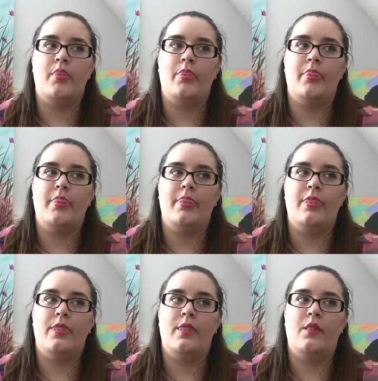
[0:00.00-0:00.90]

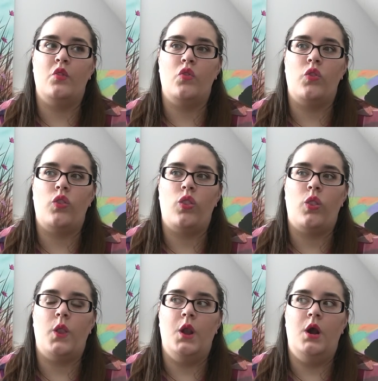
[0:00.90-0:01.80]

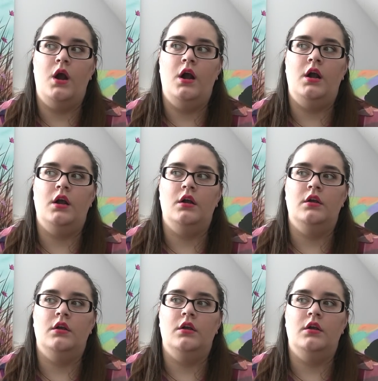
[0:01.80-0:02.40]
Nothing is said.